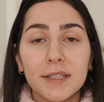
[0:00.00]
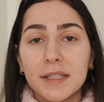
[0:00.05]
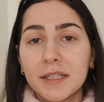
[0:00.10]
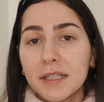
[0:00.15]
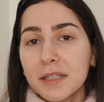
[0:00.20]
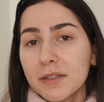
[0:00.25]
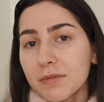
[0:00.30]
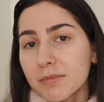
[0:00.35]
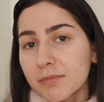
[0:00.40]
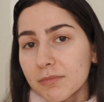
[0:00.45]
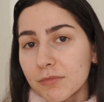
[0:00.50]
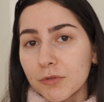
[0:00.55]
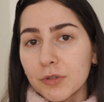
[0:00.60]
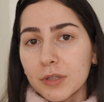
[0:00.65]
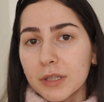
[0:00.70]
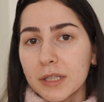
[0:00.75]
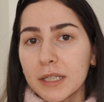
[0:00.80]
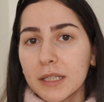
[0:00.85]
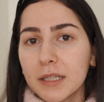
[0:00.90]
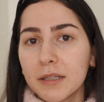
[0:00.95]
didn't
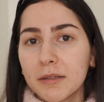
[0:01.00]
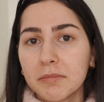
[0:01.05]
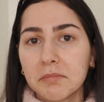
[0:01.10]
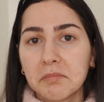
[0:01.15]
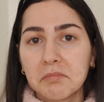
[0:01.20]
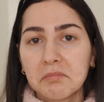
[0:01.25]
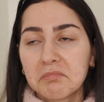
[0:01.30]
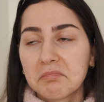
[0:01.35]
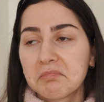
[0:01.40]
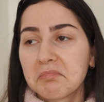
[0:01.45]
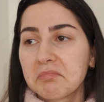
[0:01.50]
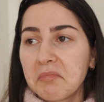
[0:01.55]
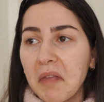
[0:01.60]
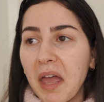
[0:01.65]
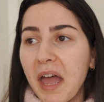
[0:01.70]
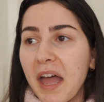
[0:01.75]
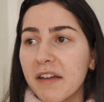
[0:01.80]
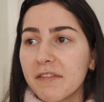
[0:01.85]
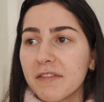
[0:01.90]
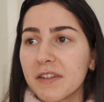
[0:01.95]
really
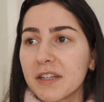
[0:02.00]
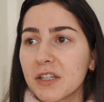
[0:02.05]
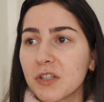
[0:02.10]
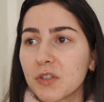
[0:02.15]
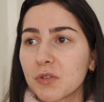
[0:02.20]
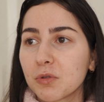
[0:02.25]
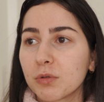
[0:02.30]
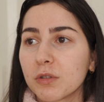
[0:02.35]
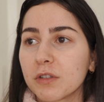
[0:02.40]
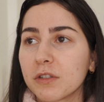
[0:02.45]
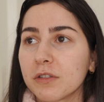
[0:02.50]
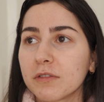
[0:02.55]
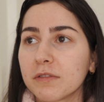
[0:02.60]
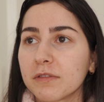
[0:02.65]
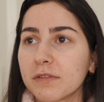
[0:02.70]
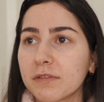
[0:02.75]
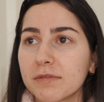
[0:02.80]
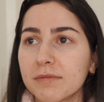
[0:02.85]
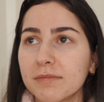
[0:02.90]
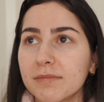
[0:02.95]
have any sort of